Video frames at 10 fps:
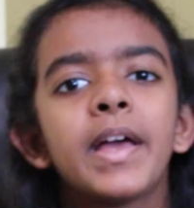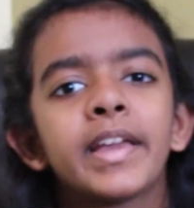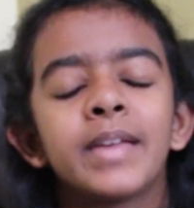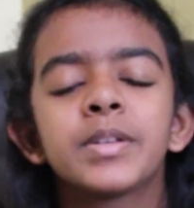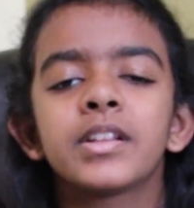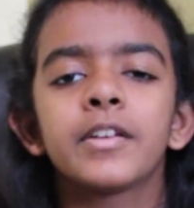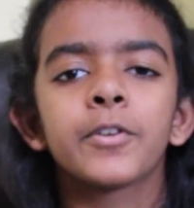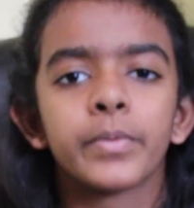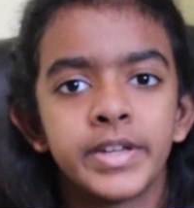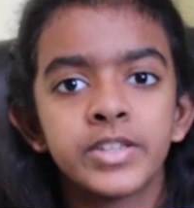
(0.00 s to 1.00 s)
that came to
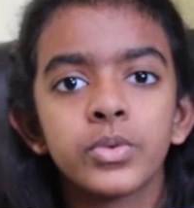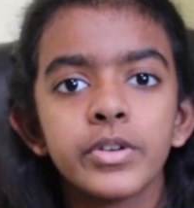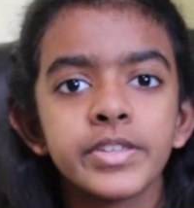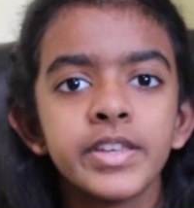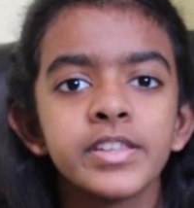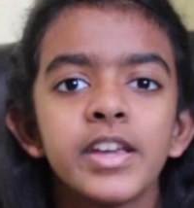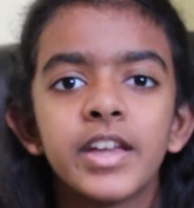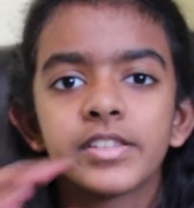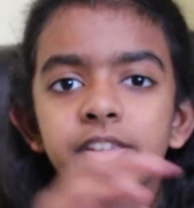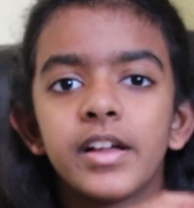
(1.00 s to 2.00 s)
deliver resources
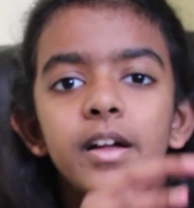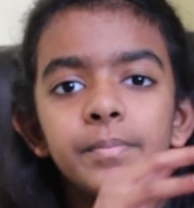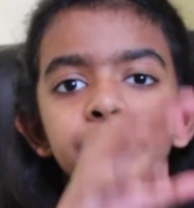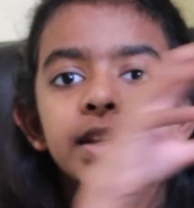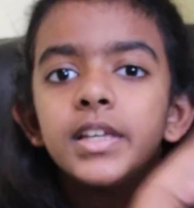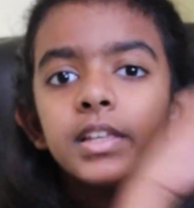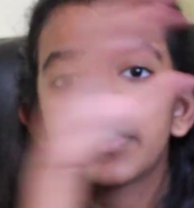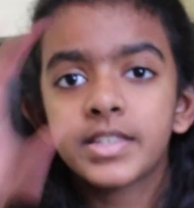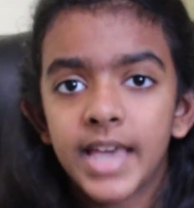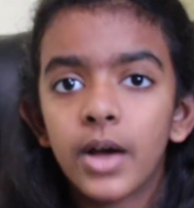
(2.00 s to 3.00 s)
to um,
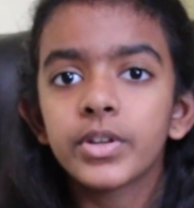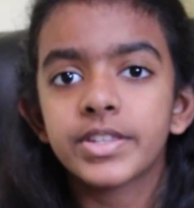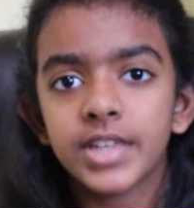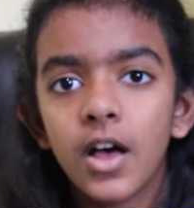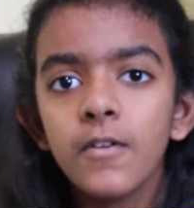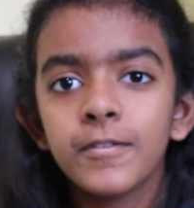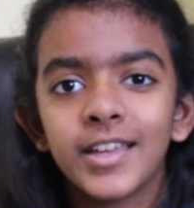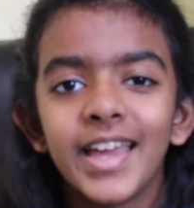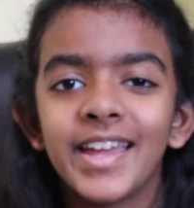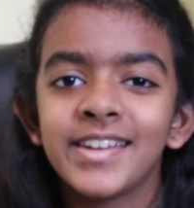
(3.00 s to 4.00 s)
the town itself,
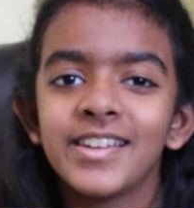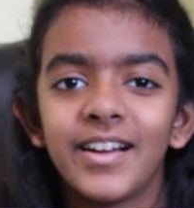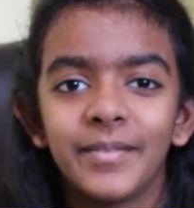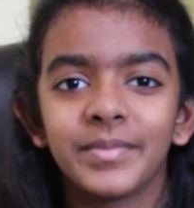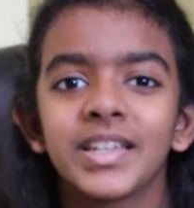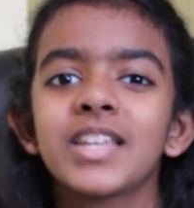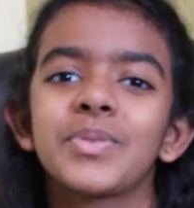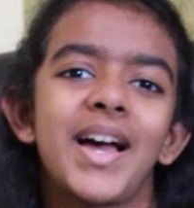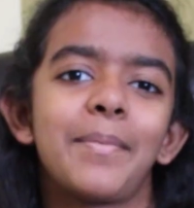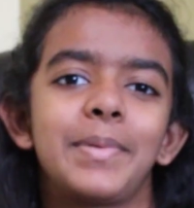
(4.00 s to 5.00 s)
and um, guess
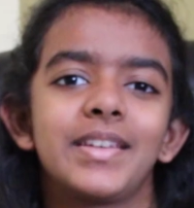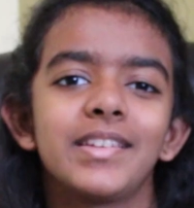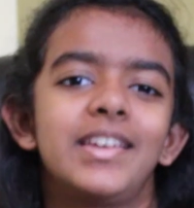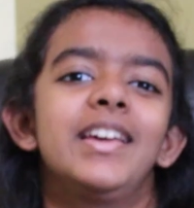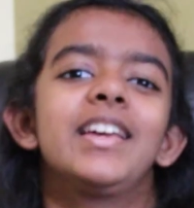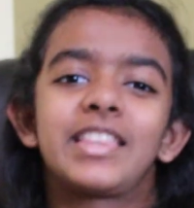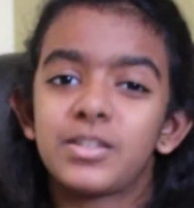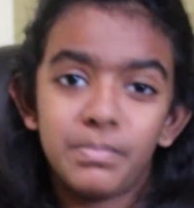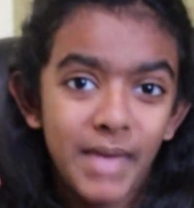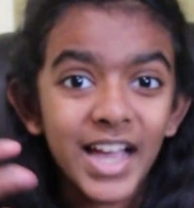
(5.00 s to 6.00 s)
what happened?
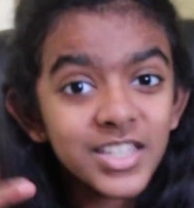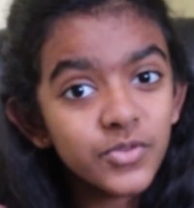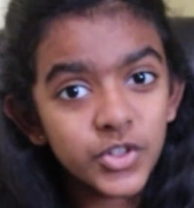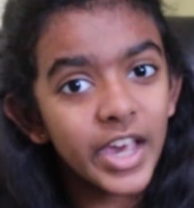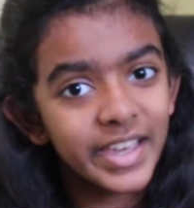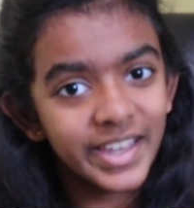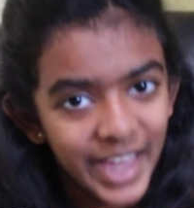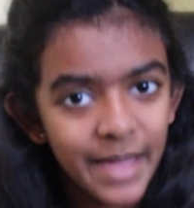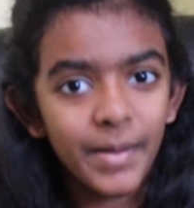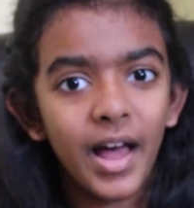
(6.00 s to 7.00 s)
This massive shaking
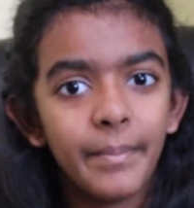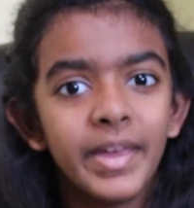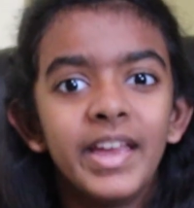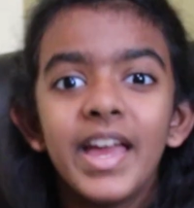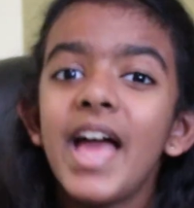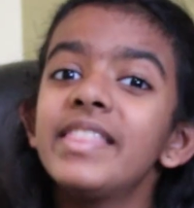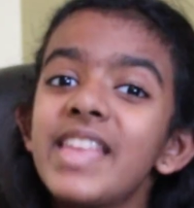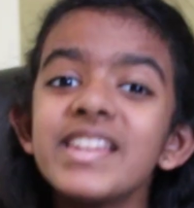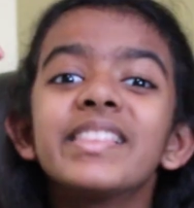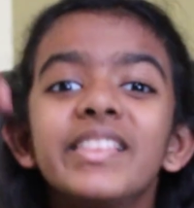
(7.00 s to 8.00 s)
came up, and
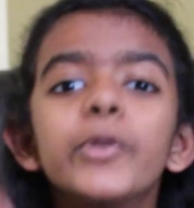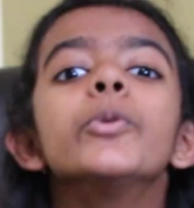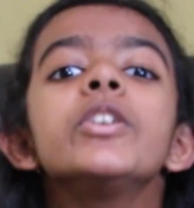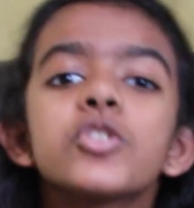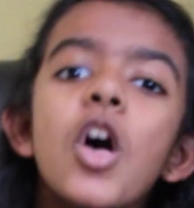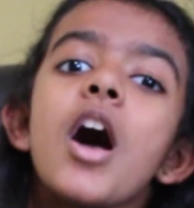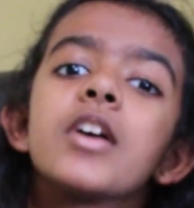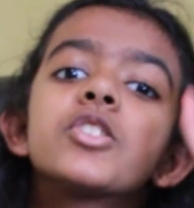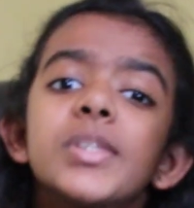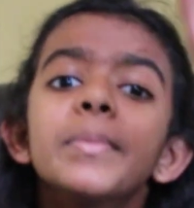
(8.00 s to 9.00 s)
then he literally
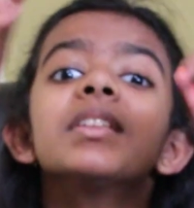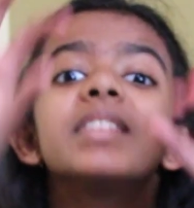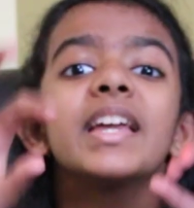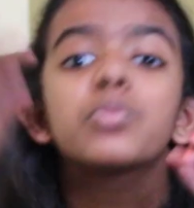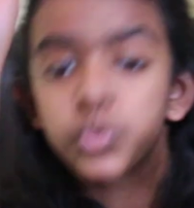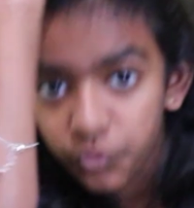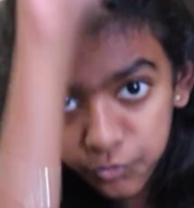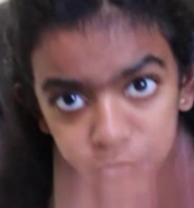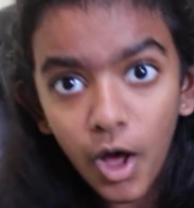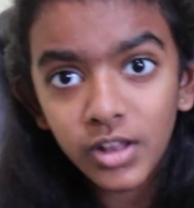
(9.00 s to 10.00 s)
saw some of the land was
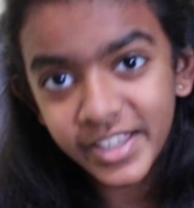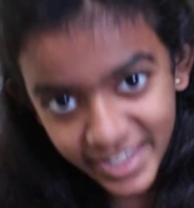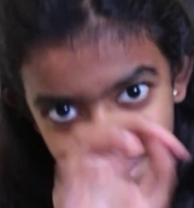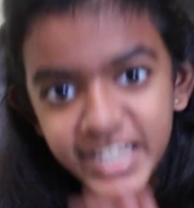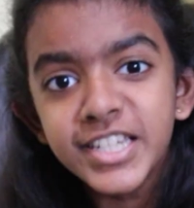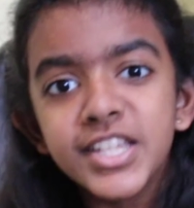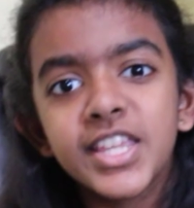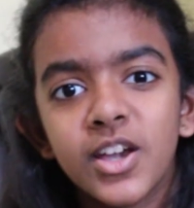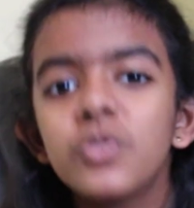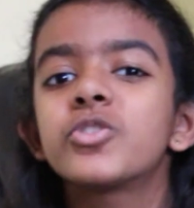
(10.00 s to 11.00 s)
falling into
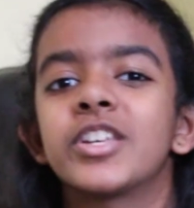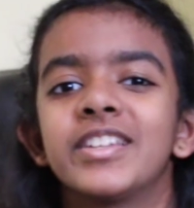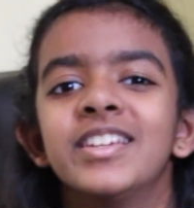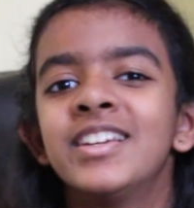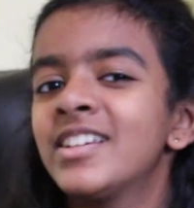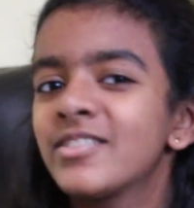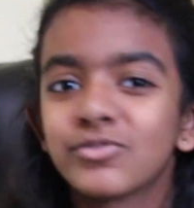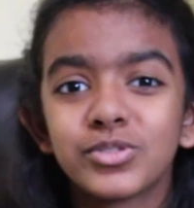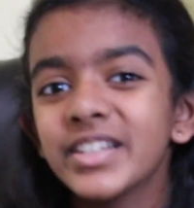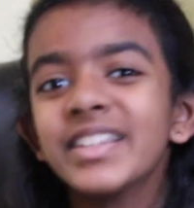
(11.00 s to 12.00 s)
the ocean.
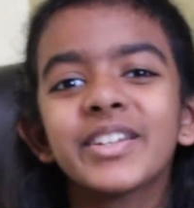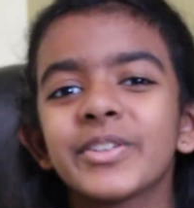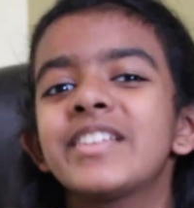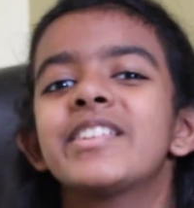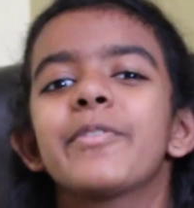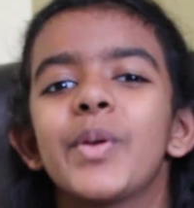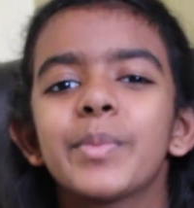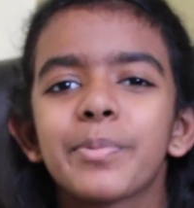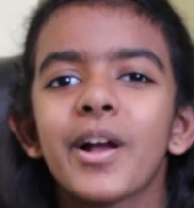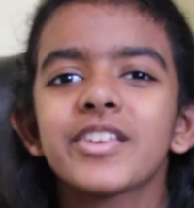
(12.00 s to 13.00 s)
Really crazy for him
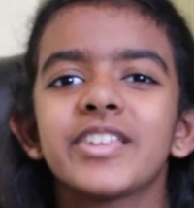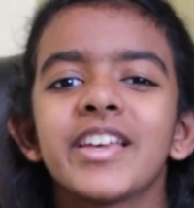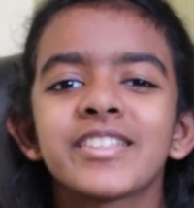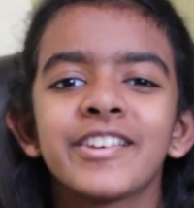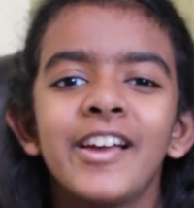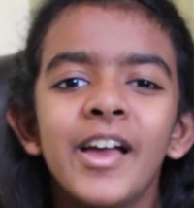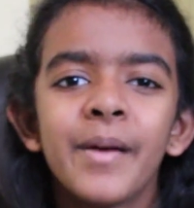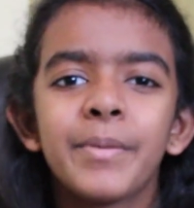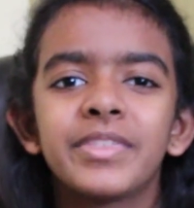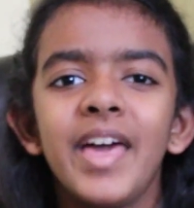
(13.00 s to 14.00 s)
to process,
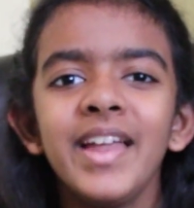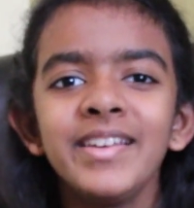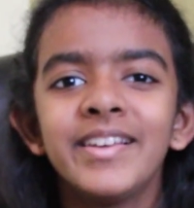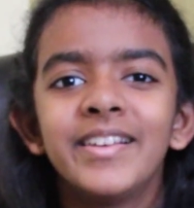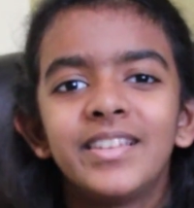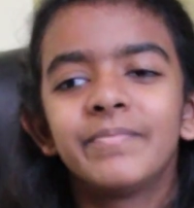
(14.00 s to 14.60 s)
but then